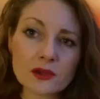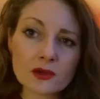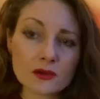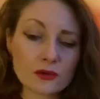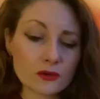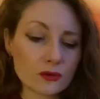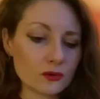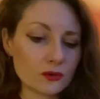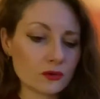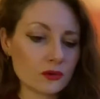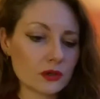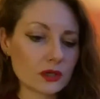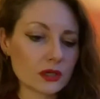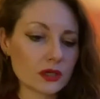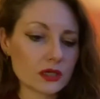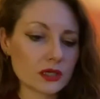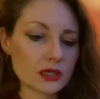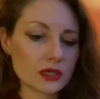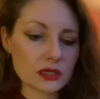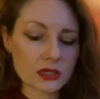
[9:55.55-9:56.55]
who
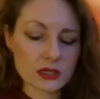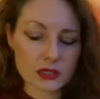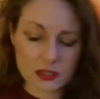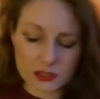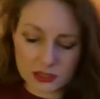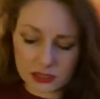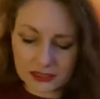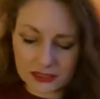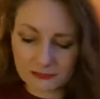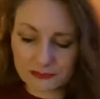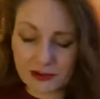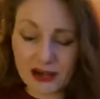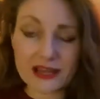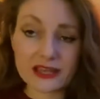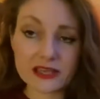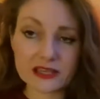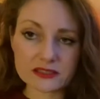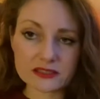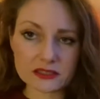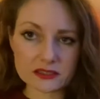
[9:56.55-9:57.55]
in
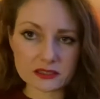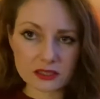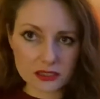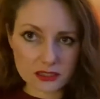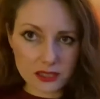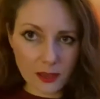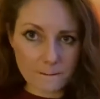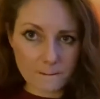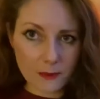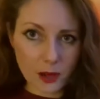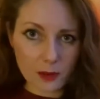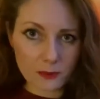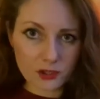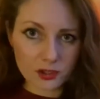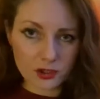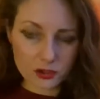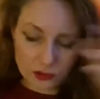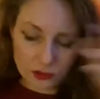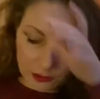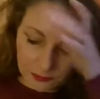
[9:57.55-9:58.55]
brackets it says
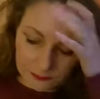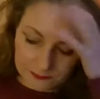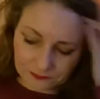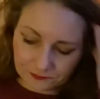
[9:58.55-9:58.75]
Marmaduke.